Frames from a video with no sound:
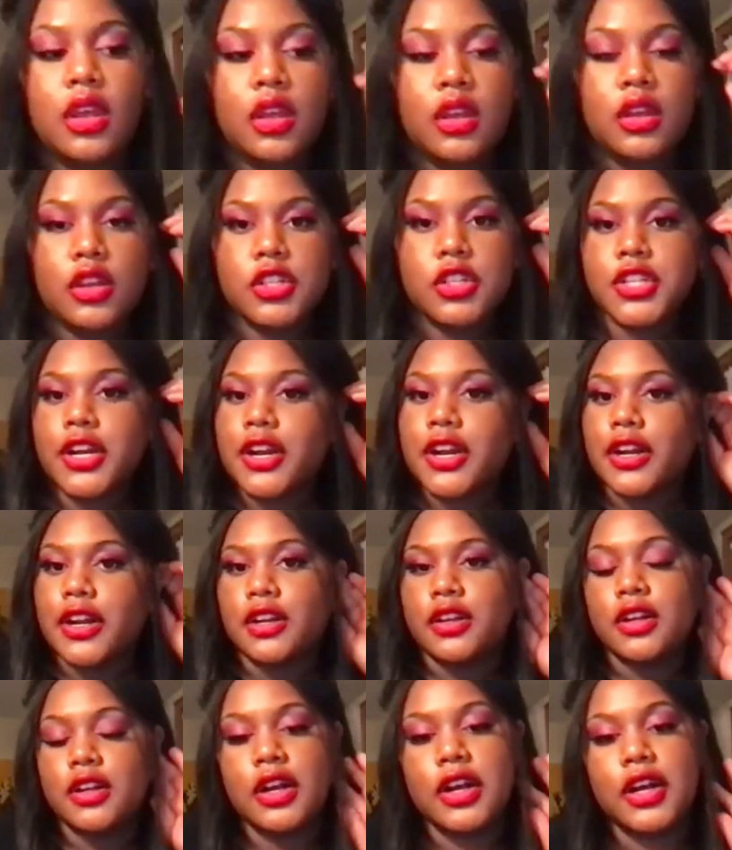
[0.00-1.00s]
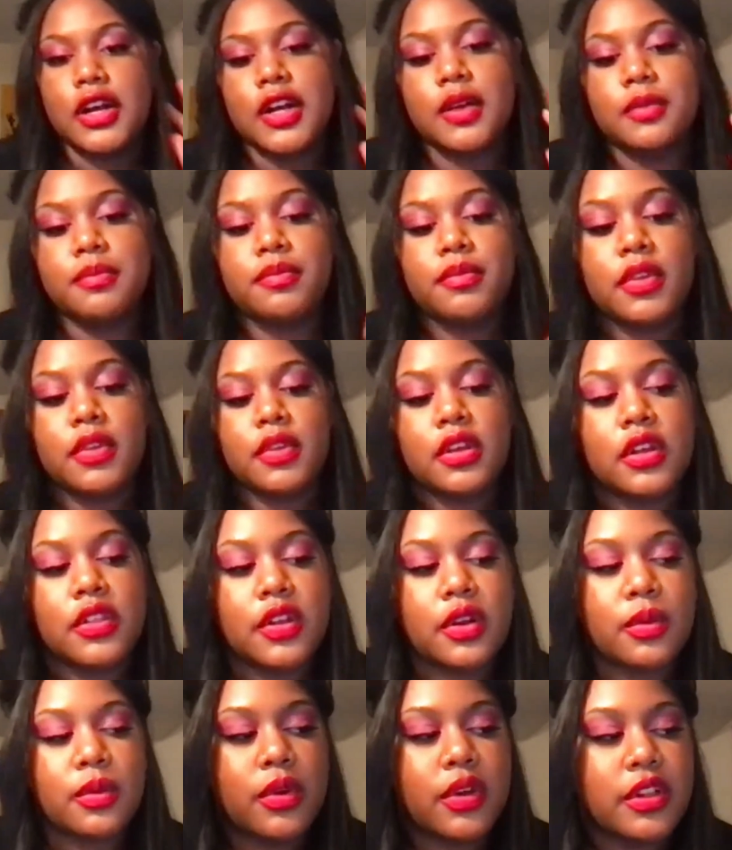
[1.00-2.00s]
Sure. I
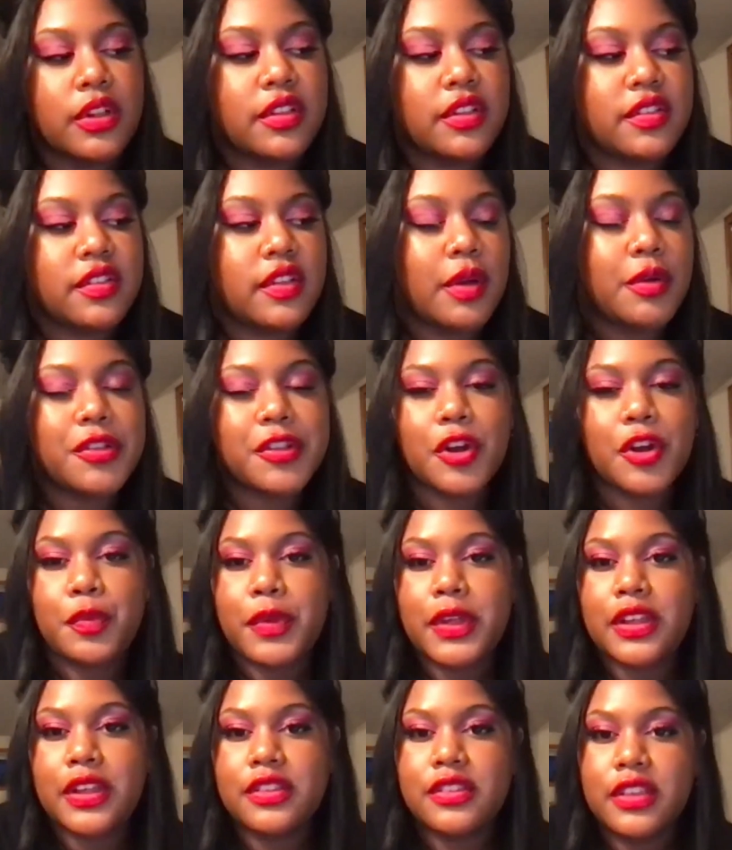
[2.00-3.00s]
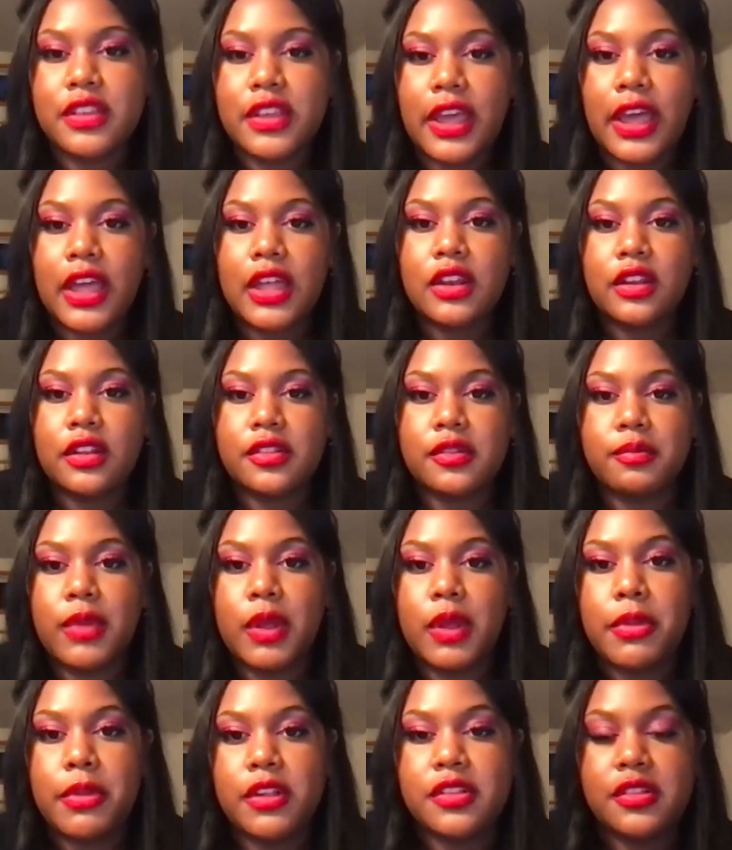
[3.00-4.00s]
was hoping to get
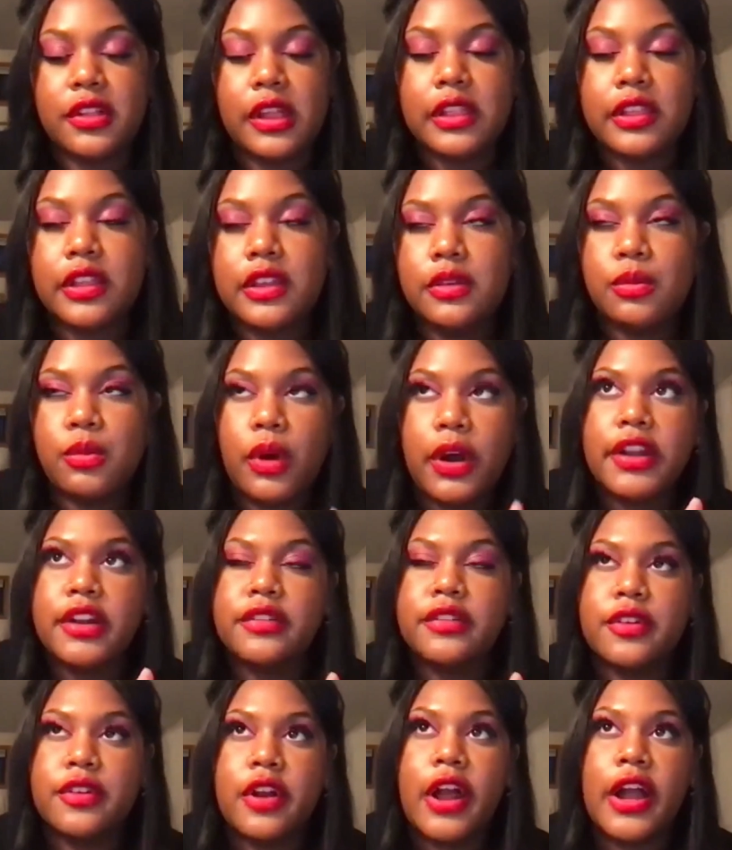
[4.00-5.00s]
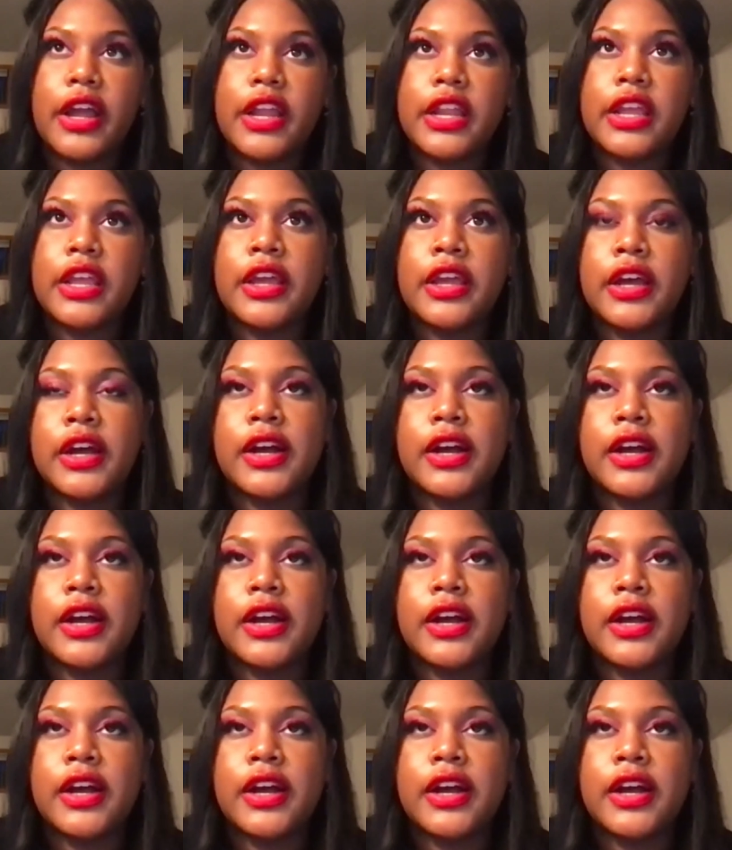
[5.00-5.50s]
maybe a slightly wider variety,